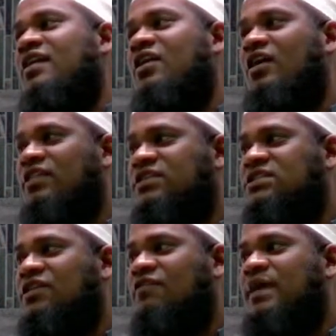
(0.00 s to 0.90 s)
and
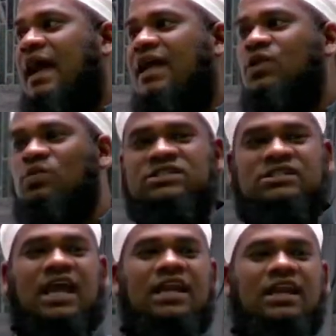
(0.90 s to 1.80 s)
the saf
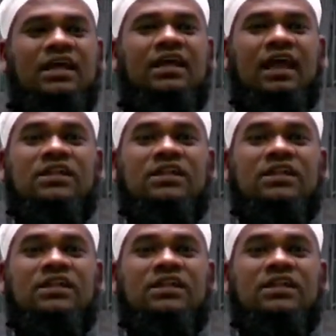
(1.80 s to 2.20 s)
behind will stand